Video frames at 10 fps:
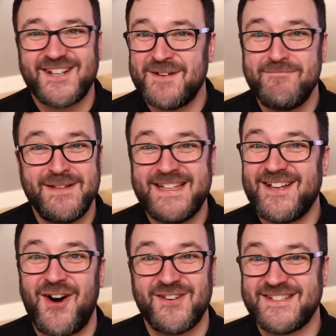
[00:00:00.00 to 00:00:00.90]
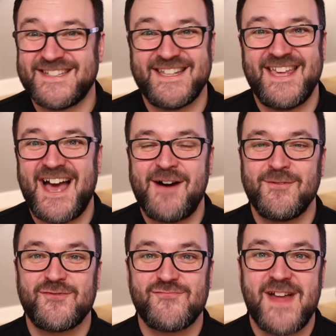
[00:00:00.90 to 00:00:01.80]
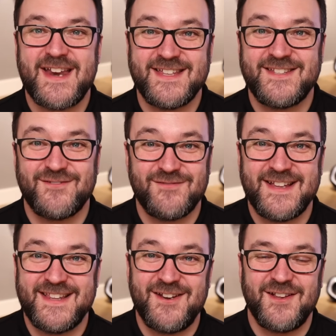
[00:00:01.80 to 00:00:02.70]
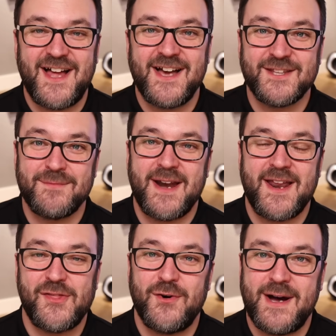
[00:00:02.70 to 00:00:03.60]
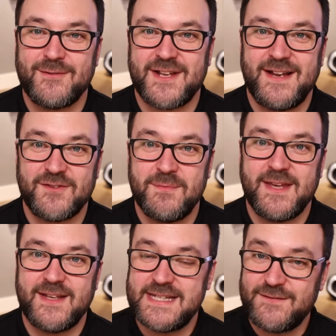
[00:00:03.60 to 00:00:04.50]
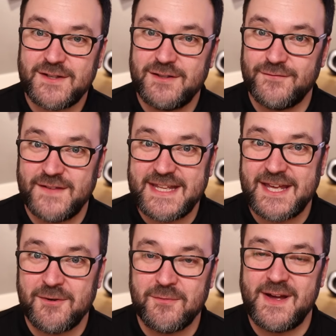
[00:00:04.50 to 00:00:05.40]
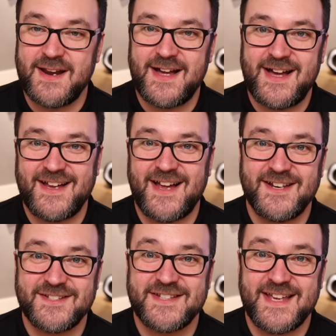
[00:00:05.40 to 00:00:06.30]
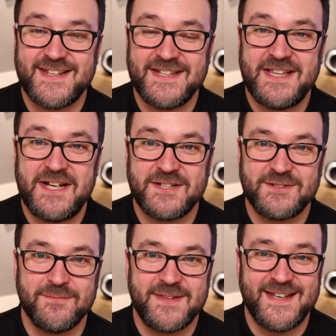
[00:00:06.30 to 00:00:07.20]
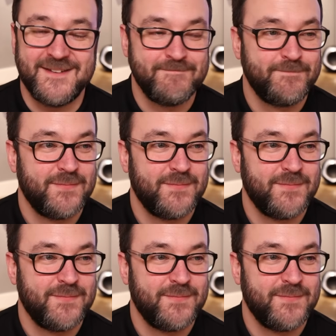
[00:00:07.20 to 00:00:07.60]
Complete honesty, I was ready to really not like them, and I thought I was going to have to make a difficult video where I had to say I didn't like something.